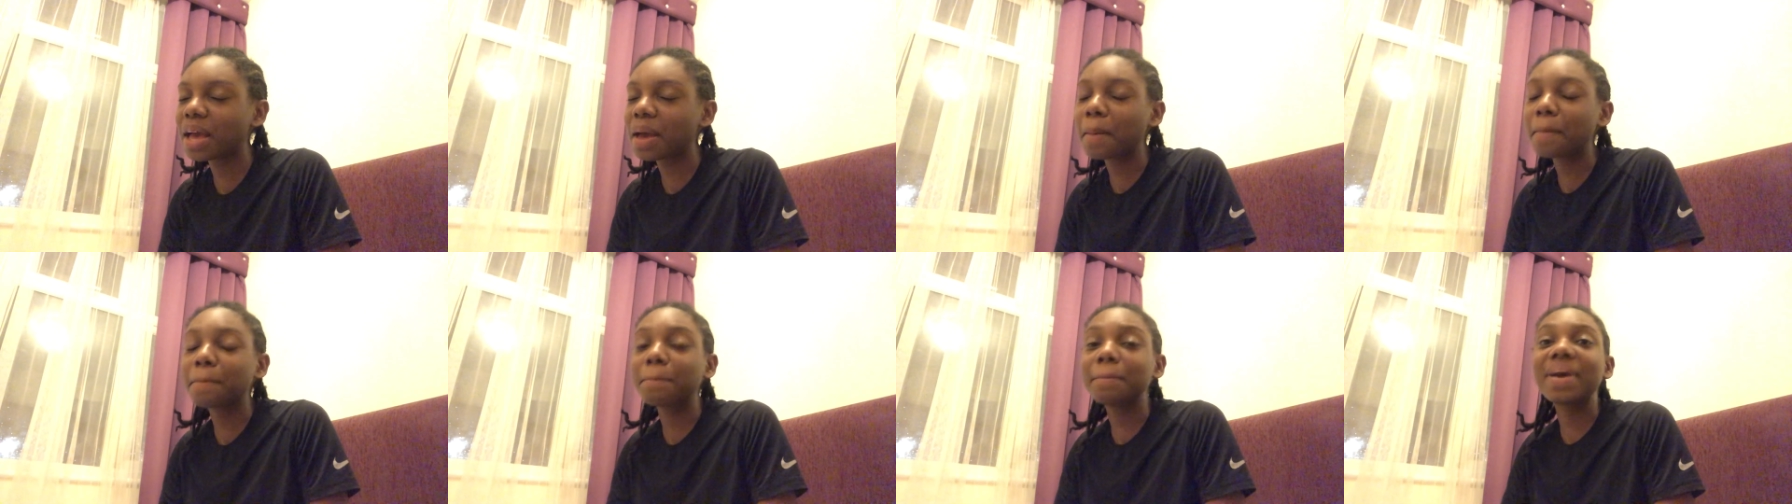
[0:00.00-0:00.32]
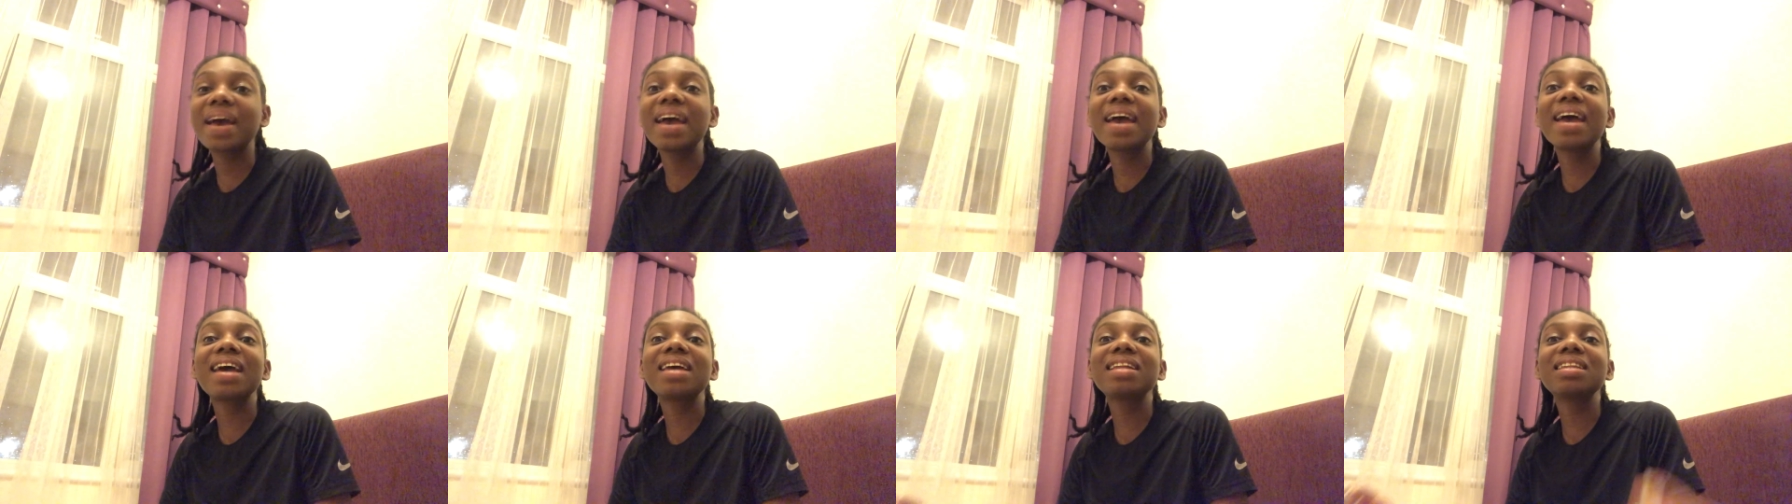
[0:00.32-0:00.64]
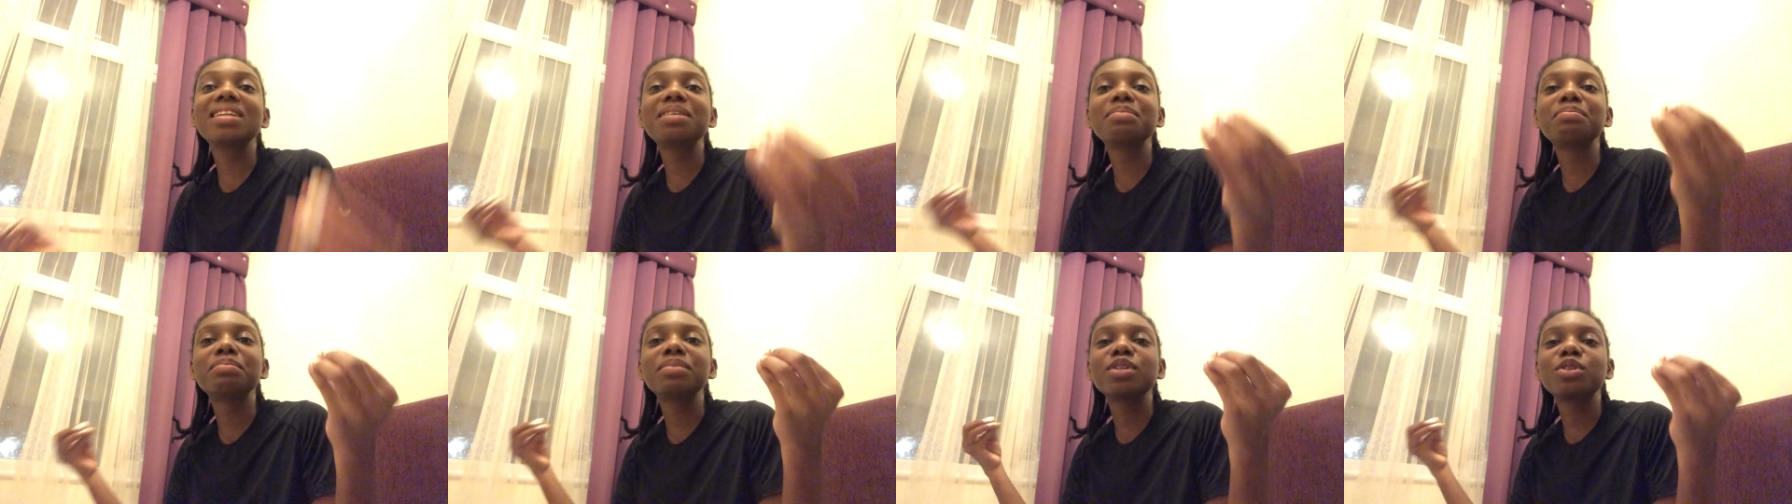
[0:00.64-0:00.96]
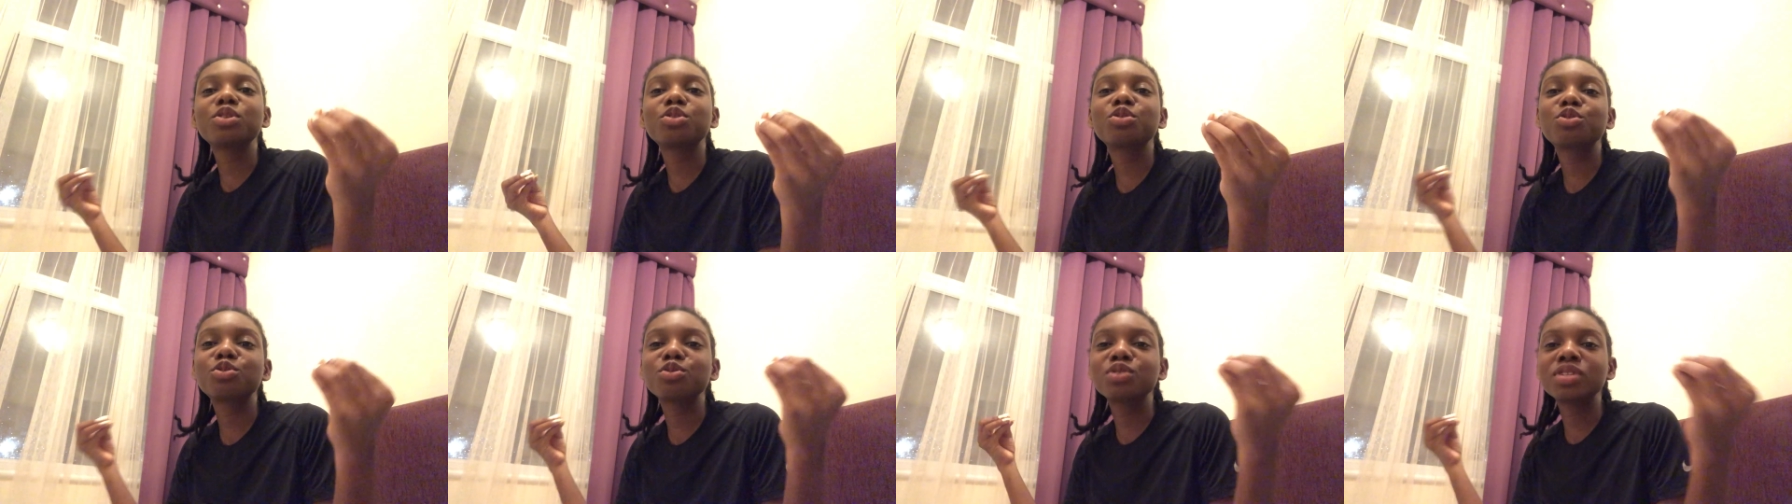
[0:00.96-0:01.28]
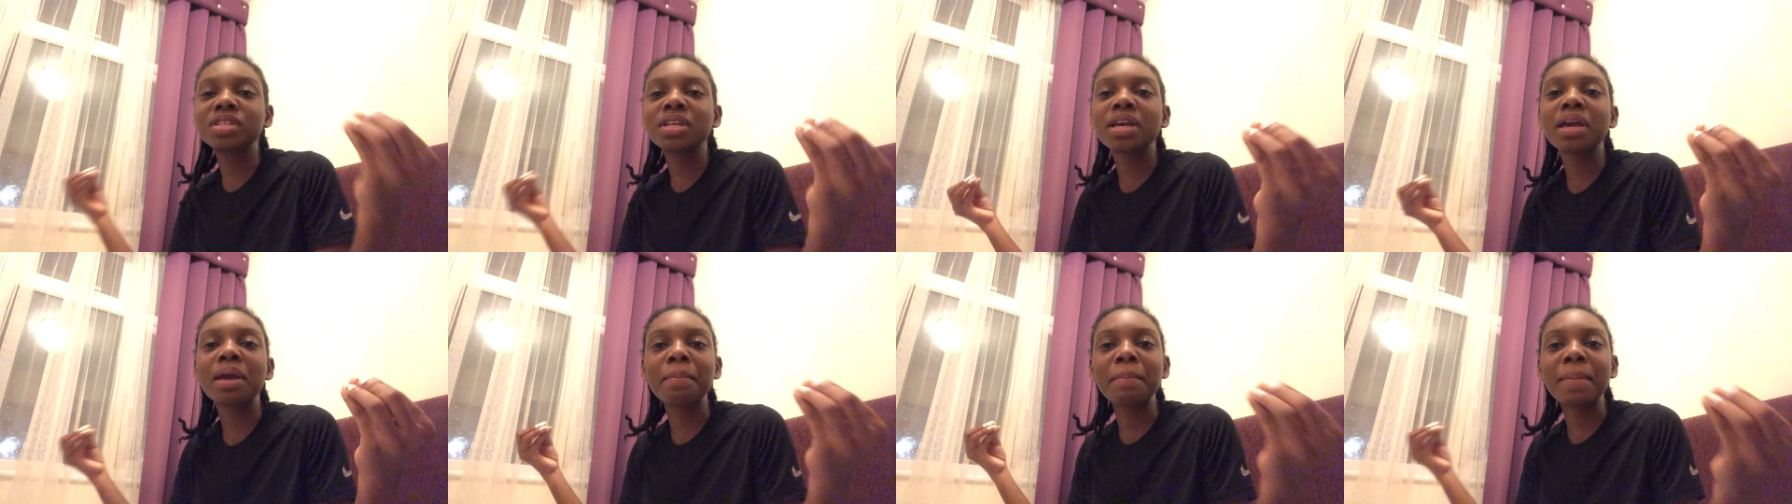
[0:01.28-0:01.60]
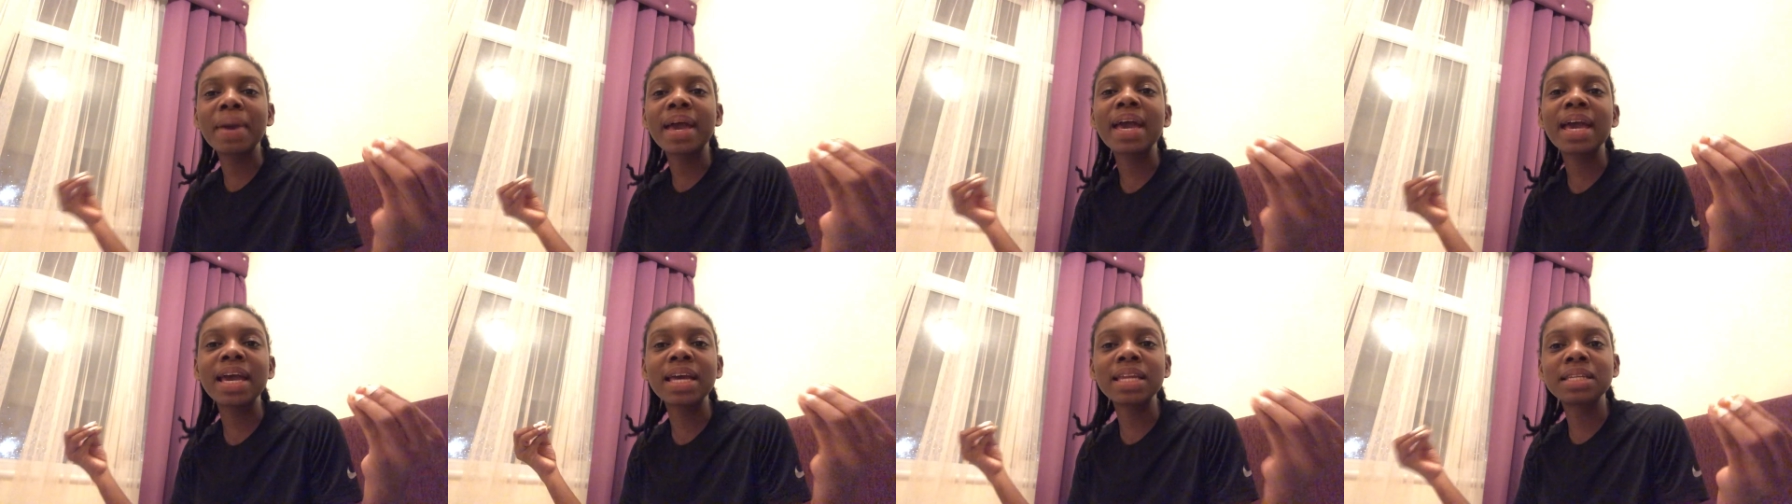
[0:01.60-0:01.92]
My hair name is today. My
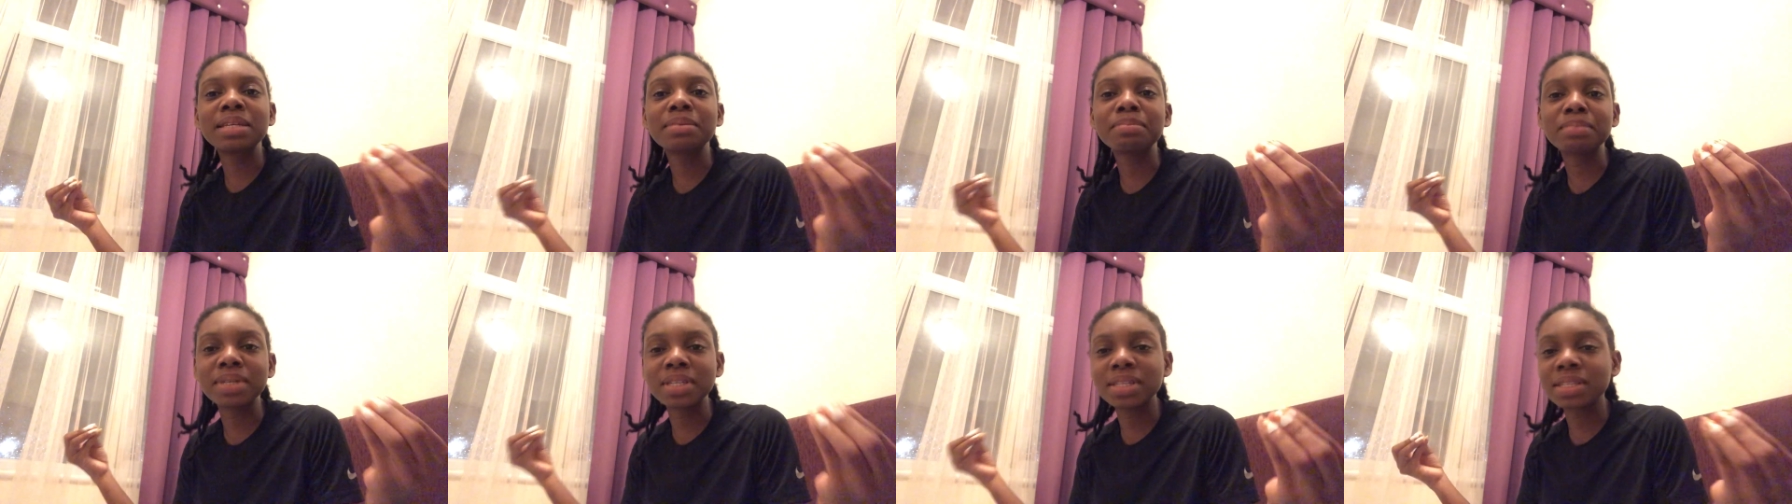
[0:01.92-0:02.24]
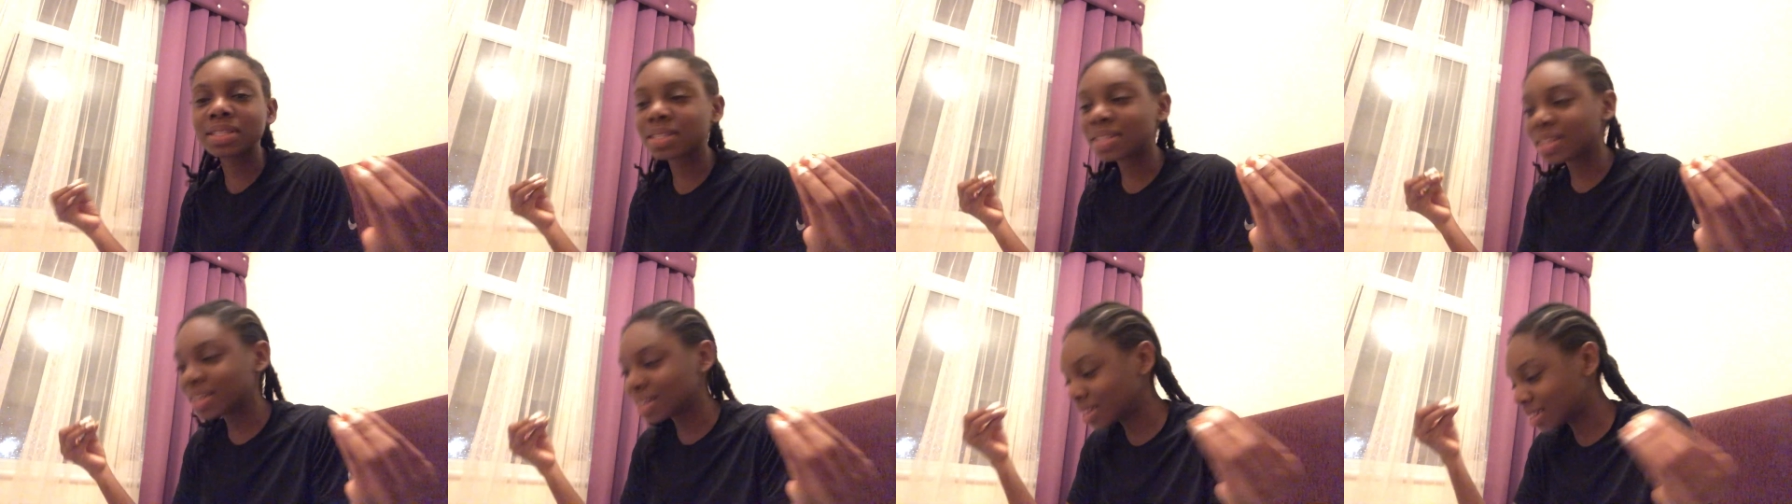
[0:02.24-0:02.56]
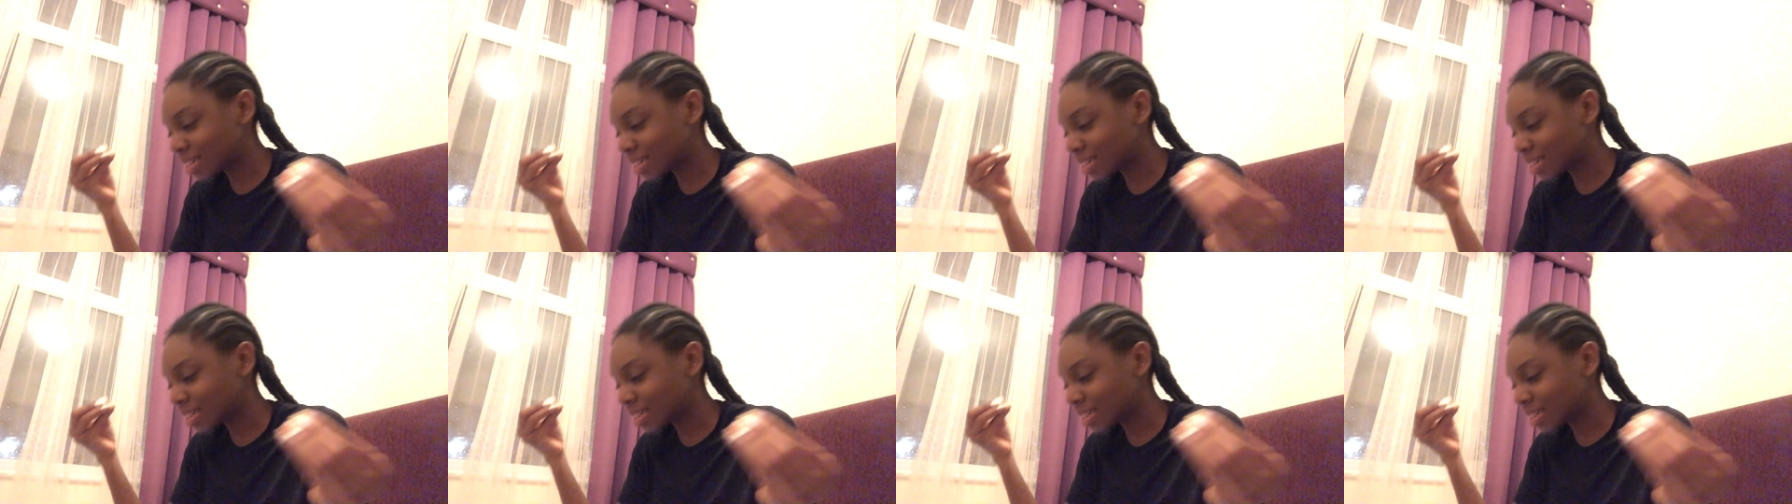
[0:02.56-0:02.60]
hair name is